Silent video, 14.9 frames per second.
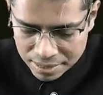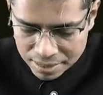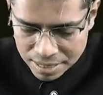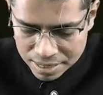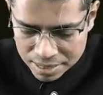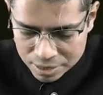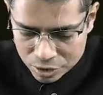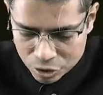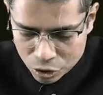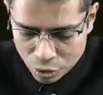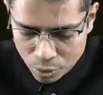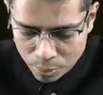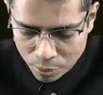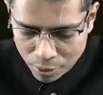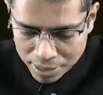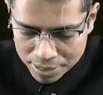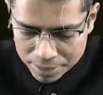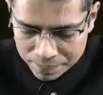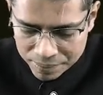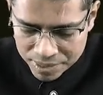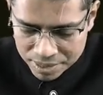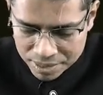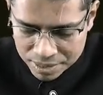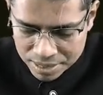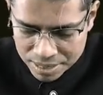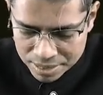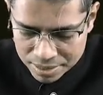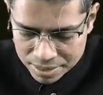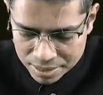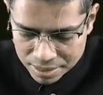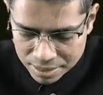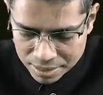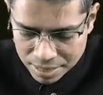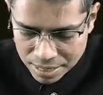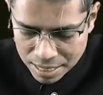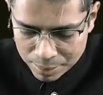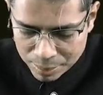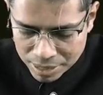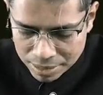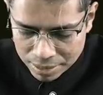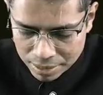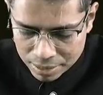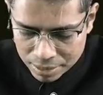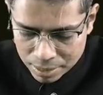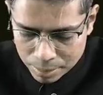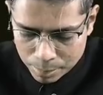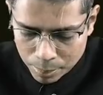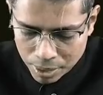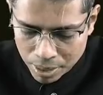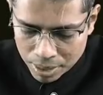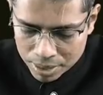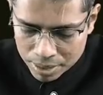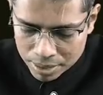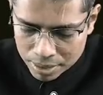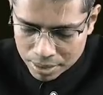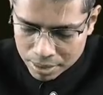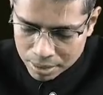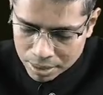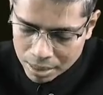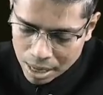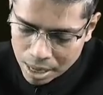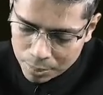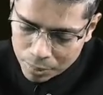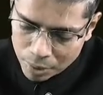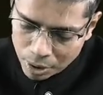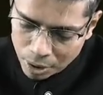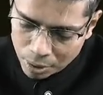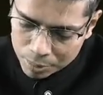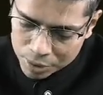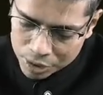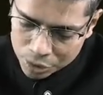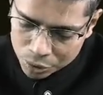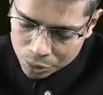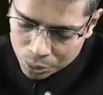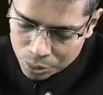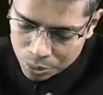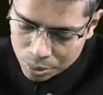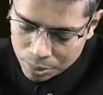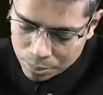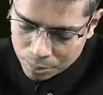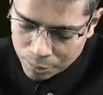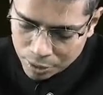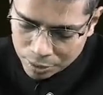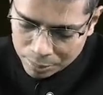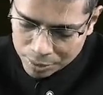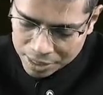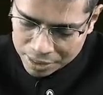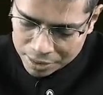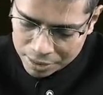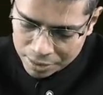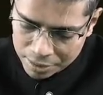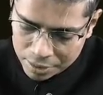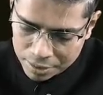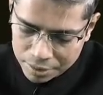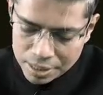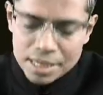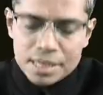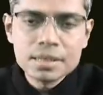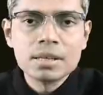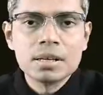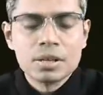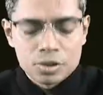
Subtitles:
that is 0.6 ml per gram of tissue per minute, right?